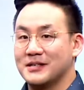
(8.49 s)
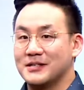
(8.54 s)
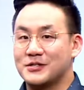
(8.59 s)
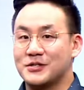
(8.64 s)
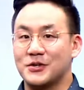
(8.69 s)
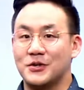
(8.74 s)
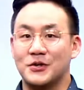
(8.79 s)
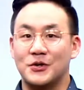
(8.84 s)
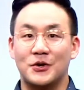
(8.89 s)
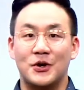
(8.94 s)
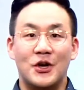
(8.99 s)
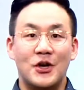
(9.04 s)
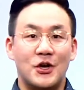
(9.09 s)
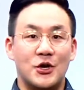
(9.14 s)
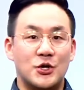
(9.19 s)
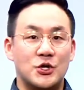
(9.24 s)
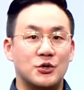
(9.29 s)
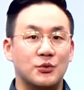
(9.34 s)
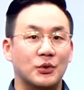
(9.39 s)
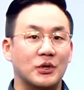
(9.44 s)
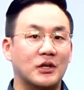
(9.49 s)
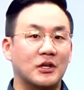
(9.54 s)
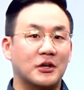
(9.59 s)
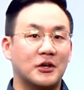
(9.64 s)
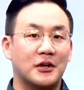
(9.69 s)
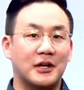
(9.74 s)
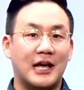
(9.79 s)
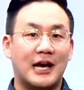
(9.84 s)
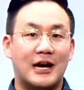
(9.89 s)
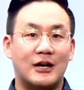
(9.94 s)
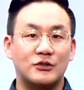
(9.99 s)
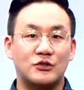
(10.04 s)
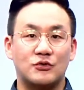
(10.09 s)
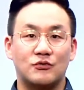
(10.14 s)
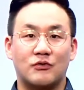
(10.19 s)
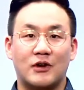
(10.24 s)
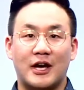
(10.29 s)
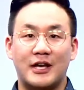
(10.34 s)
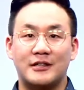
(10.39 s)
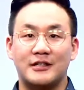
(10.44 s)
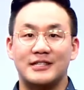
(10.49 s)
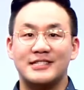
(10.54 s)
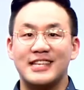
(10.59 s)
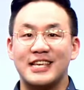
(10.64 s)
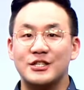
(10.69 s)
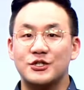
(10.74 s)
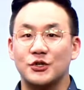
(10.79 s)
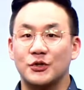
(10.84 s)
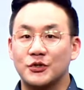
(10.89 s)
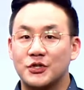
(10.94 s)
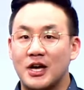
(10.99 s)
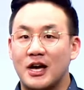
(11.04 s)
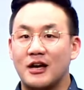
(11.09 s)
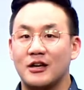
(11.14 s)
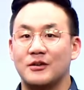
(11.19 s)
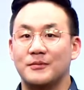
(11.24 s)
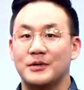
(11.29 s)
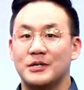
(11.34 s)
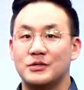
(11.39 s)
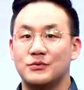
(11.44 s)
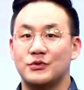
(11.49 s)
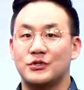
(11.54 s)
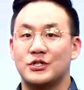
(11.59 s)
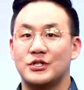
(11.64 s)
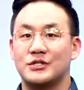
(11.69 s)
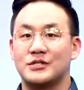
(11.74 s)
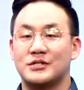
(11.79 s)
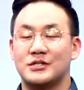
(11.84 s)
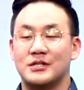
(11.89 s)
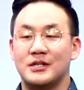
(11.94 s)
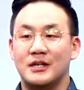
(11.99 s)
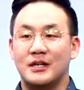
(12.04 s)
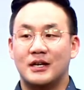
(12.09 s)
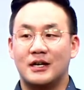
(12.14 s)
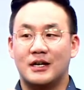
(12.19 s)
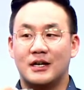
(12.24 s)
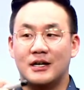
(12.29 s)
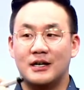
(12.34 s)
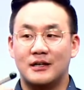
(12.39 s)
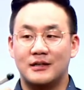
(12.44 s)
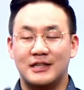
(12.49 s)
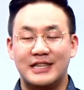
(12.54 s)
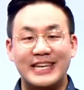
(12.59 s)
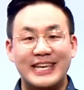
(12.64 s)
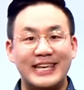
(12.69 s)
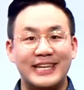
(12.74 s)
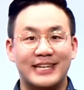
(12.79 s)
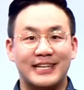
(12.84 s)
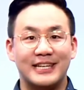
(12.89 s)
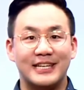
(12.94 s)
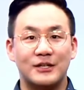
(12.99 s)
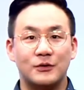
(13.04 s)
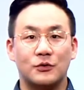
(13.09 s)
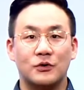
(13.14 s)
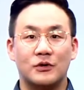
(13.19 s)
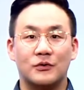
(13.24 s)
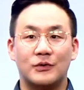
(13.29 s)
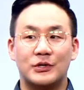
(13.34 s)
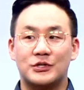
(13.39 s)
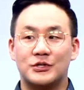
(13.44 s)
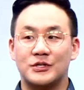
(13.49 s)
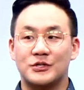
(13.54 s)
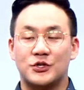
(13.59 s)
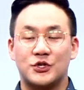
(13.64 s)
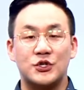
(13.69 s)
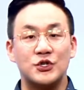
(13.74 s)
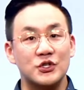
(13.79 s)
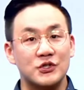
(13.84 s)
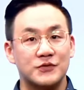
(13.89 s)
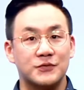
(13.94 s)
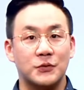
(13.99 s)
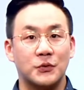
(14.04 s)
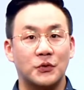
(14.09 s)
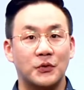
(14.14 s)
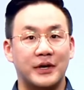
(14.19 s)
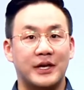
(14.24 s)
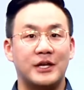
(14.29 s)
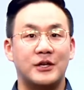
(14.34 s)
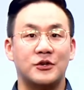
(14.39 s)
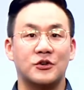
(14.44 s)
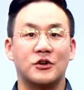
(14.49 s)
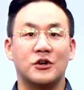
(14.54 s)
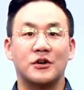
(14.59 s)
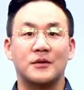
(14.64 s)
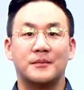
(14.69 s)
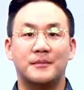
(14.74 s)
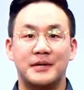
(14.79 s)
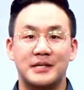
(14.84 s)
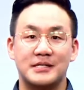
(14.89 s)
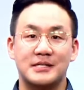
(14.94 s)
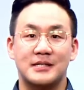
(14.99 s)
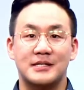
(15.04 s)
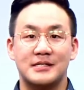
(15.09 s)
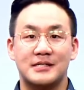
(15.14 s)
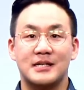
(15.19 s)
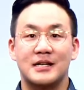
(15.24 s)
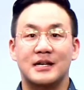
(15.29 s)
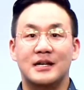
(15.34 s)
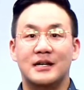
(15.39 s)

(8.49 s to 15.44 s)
So you will learn how to write the essential documents which is needed or which is useful in your business